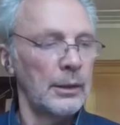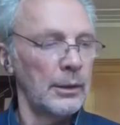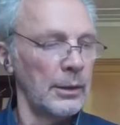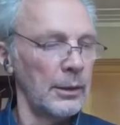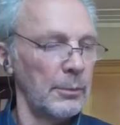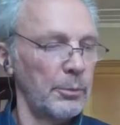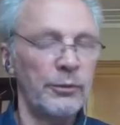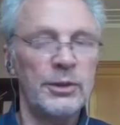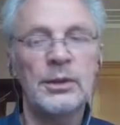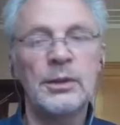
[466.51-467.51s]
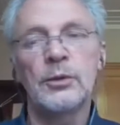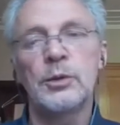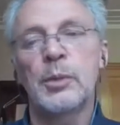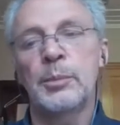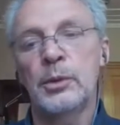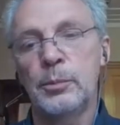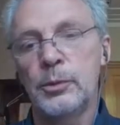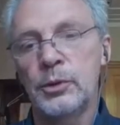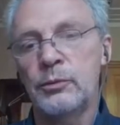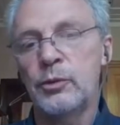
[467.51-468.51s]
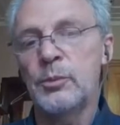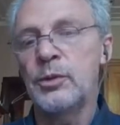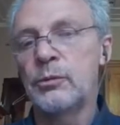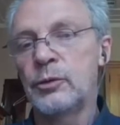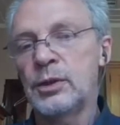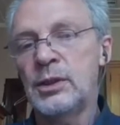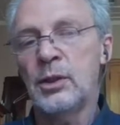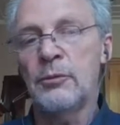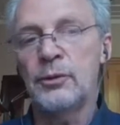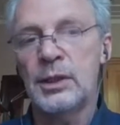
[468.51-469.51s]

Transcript: Professor Nikos Papadopoulos from the University of